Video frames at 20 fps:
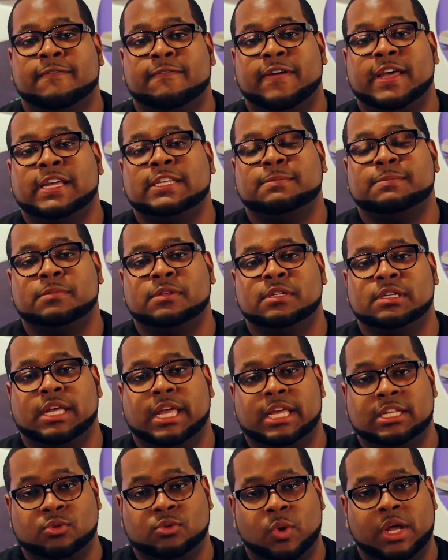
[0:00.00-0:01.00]
Facebook,
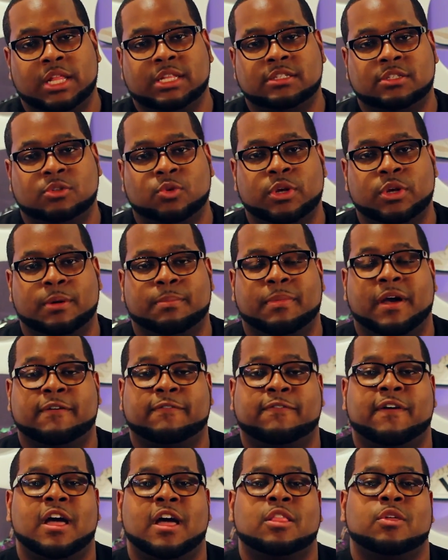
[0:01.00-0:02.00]
as well as Twitter by
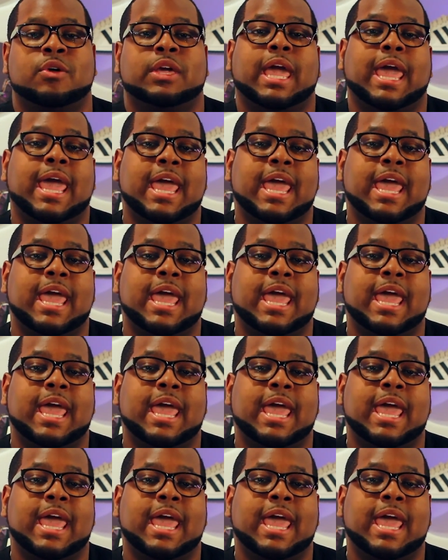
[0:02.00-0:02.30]
following